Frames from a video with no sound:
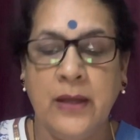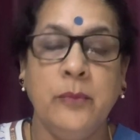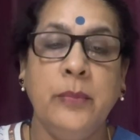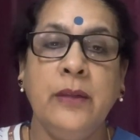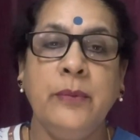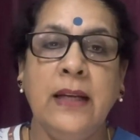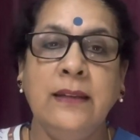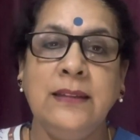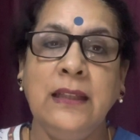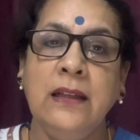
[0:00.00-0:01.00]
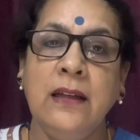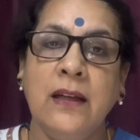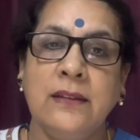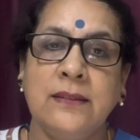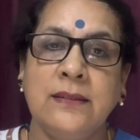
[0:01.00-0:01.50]
But when I say
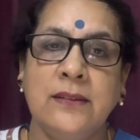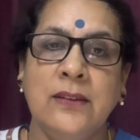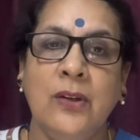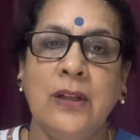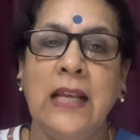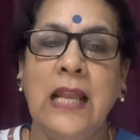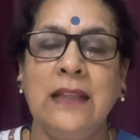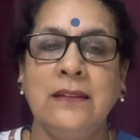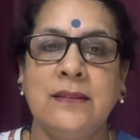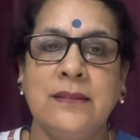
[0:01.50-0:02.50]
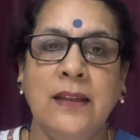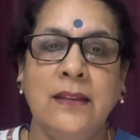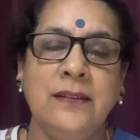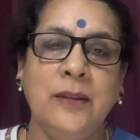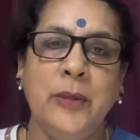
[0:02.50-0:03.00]
glance or glance,
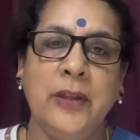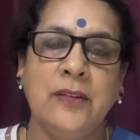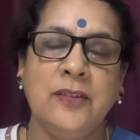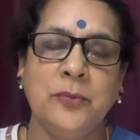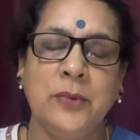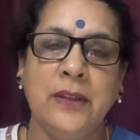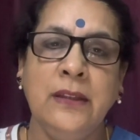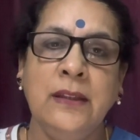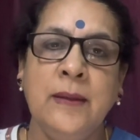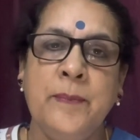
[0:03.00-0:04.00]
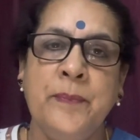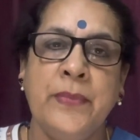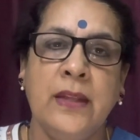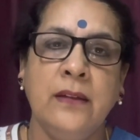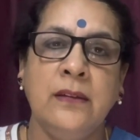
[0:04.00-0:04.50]
as the Americans put it,
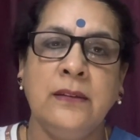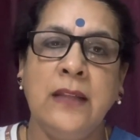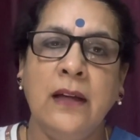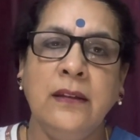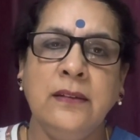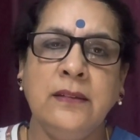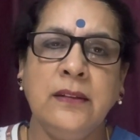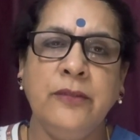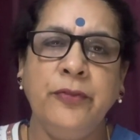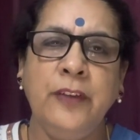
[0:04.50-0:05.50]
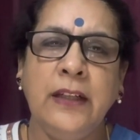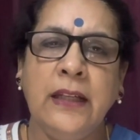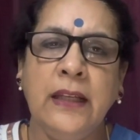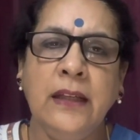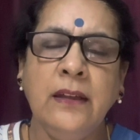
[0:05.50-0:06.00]
that is a
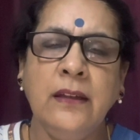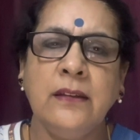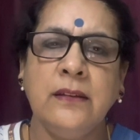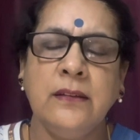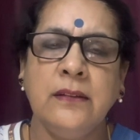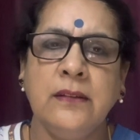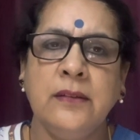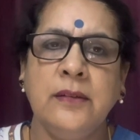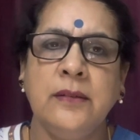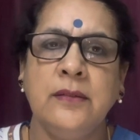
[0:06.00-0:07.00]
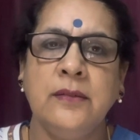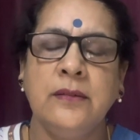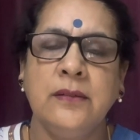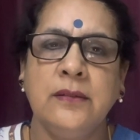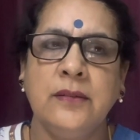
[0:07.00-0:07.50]
flitting,
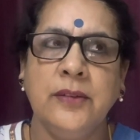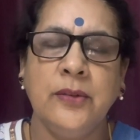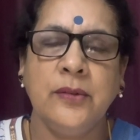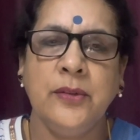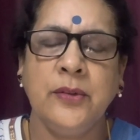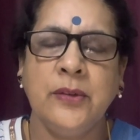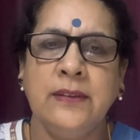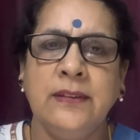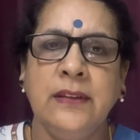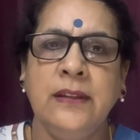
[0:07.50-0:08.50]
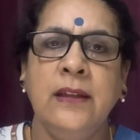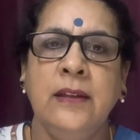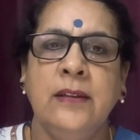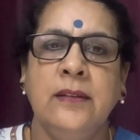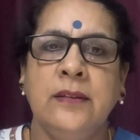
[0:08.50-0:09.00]
you can say,
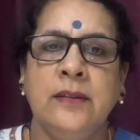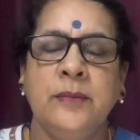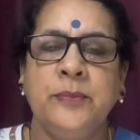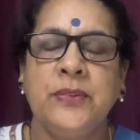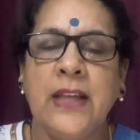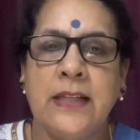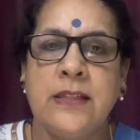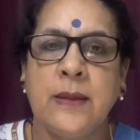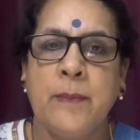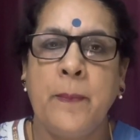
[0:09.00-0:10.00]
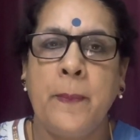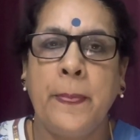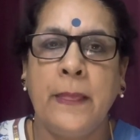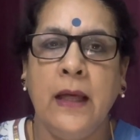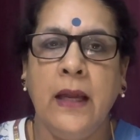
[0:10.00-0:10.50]
sight.
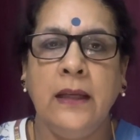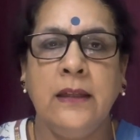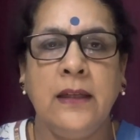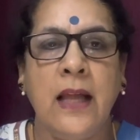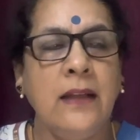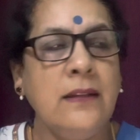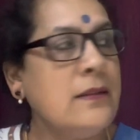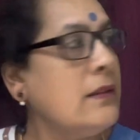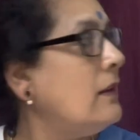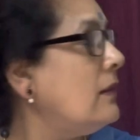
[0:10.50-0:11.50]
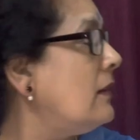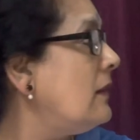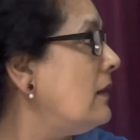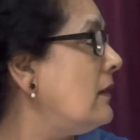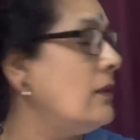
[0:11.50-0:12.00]
I glanced
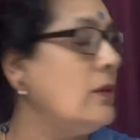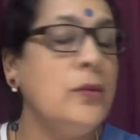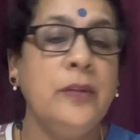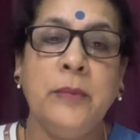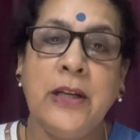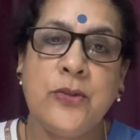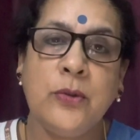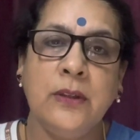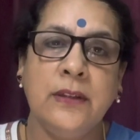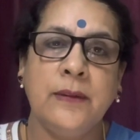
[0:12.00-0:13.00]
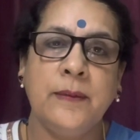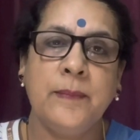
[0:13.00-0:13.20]
over my shoulder.